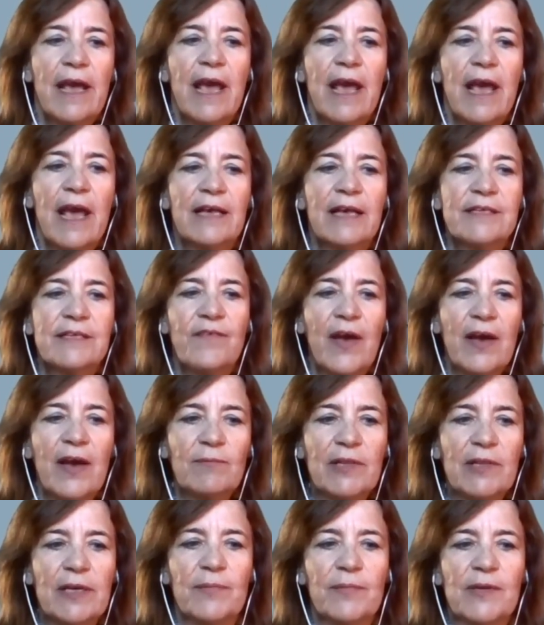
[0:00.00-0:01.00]
As
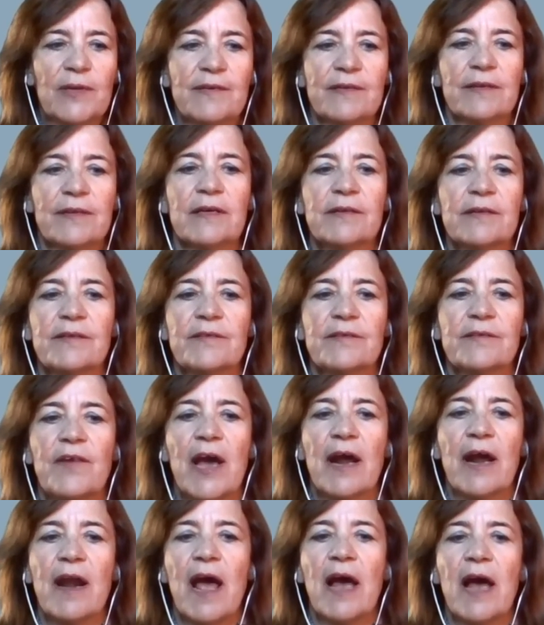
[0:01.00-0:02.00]
family business, we
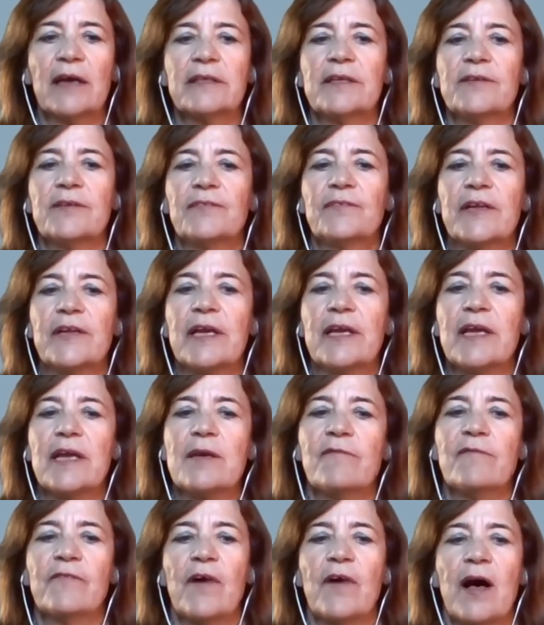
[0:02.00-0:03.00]
are actively
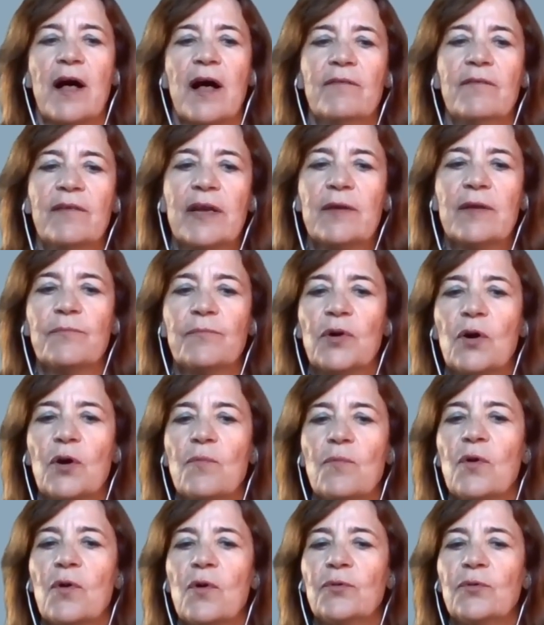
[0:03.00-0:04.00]
involved in
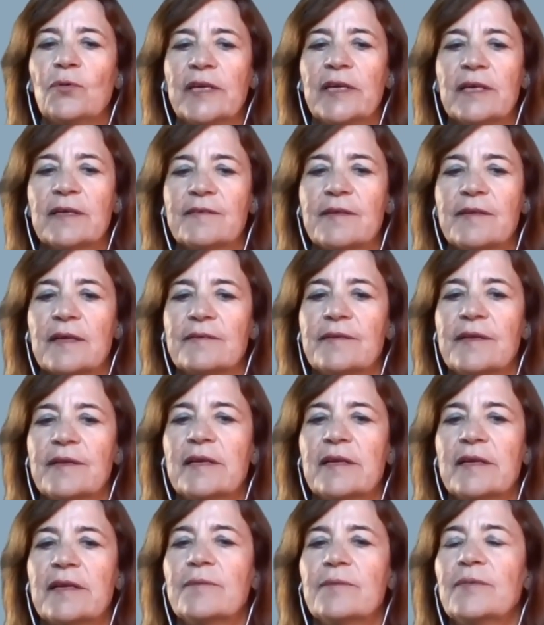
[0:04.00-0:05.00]
promoting
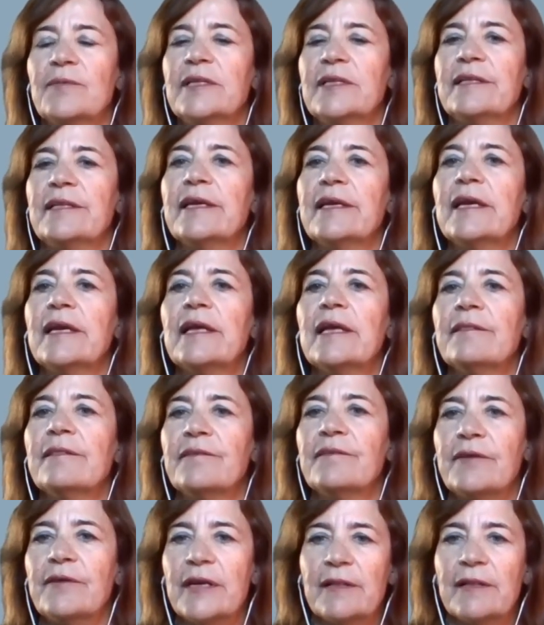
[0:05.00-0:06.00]
sustainability in
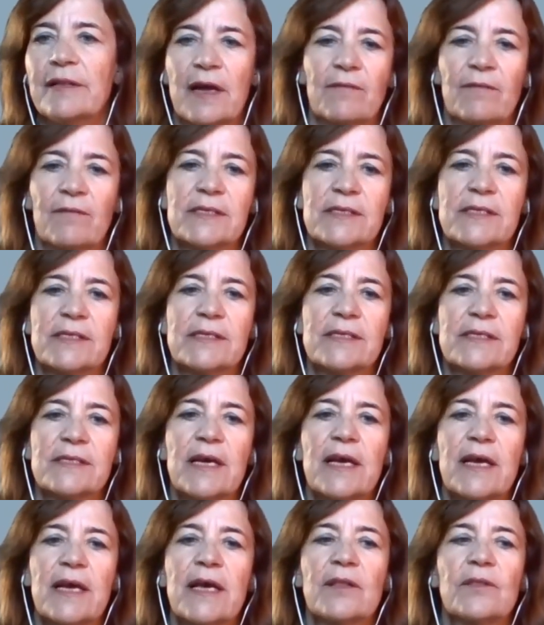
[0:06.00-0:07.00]
three levels:
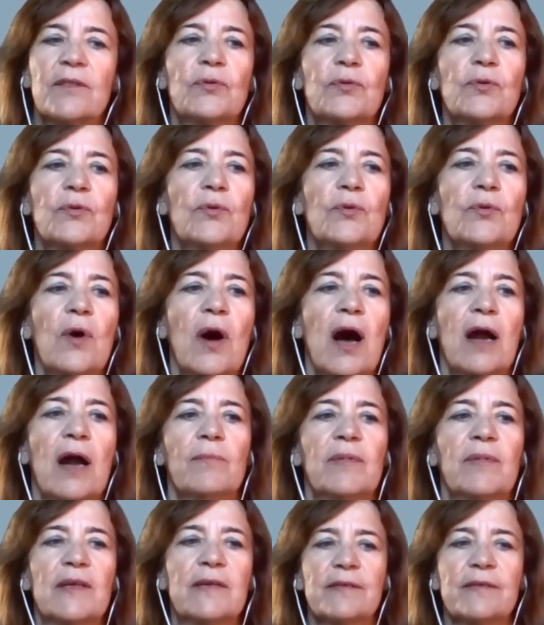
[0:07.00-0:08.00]
through our
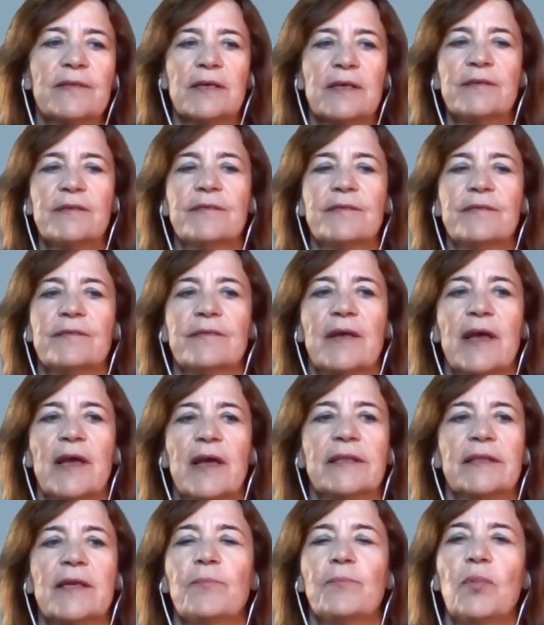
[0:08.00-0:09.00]
business
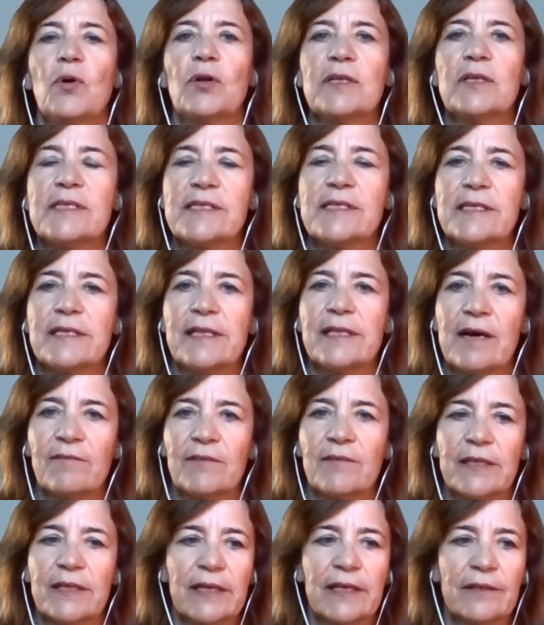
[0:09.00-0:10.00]
at a policy
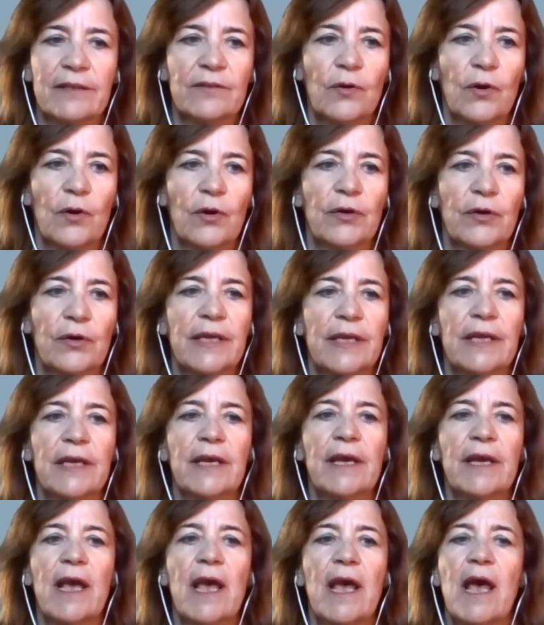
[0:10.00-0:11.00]
level in
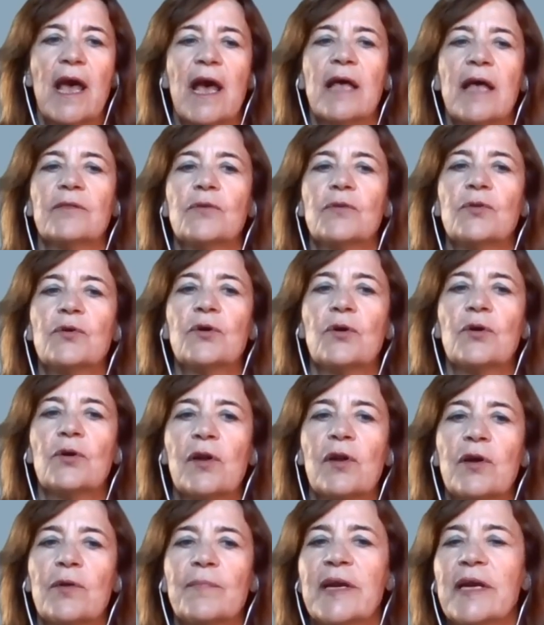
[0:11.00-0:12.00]
Turkey and through
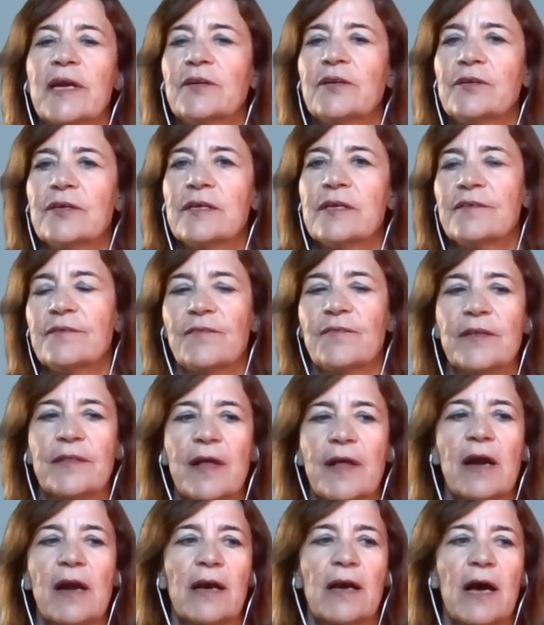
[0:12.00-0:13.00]
collaborations with
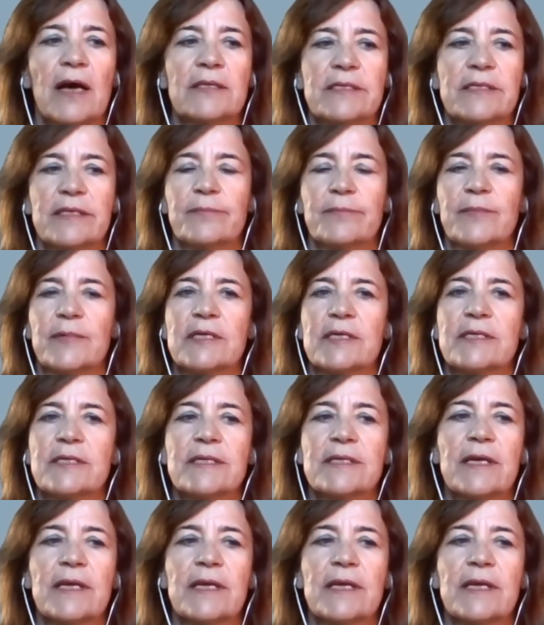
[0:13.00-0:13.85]
our customers.